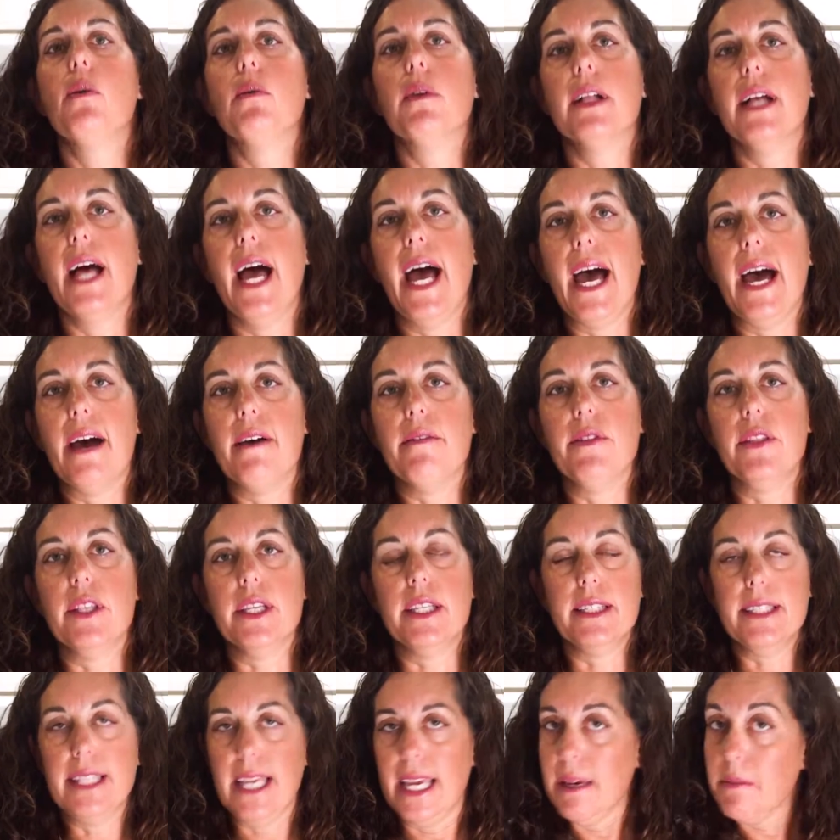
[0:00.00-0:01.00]
will have
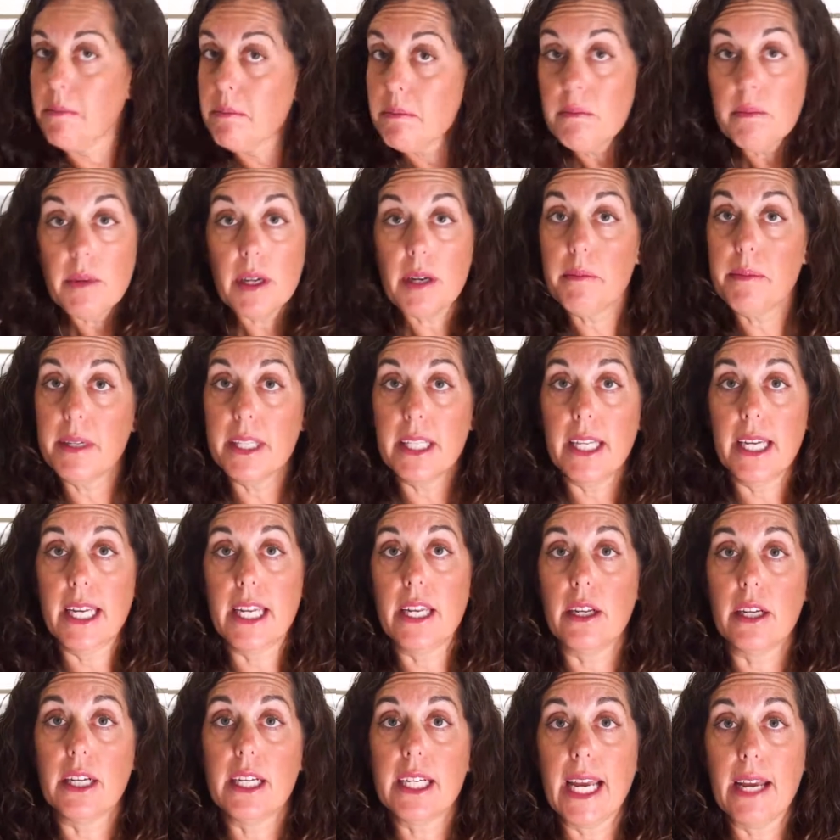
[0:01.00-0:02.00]
the same
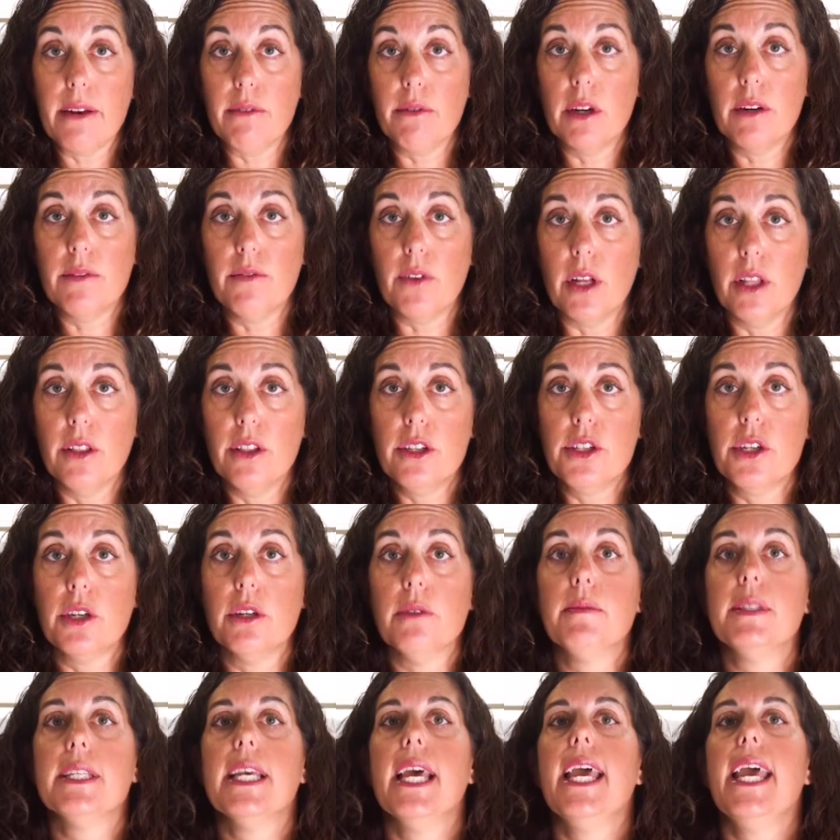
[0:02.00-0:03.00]
ability to get rid of all the
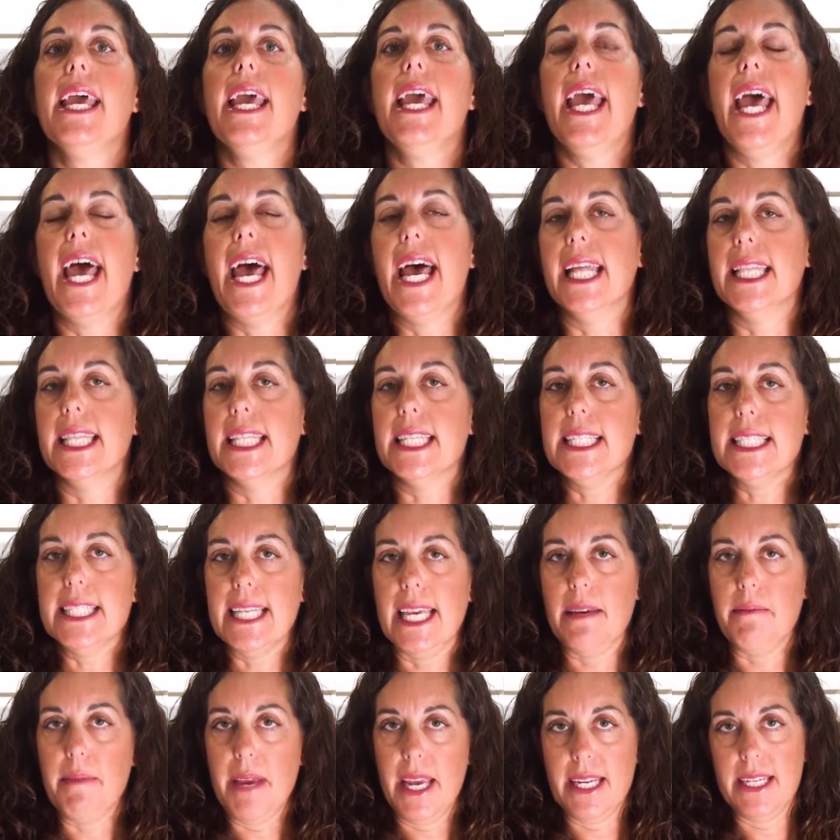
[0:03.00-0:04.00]
germs and the
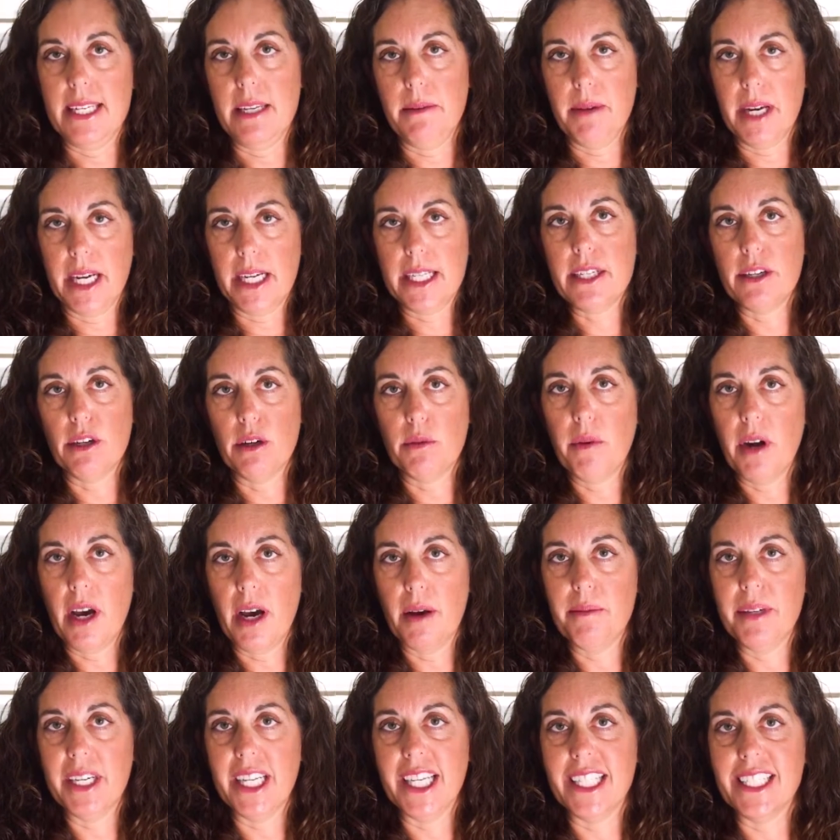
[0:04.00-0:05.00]
same antibacterial
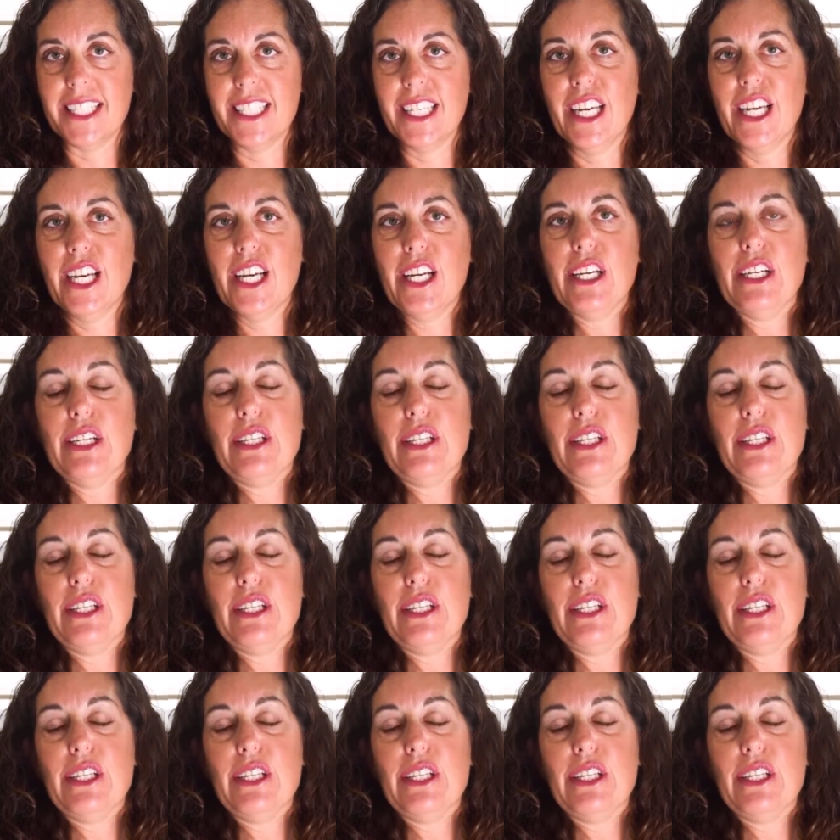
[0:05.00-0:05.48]
properties.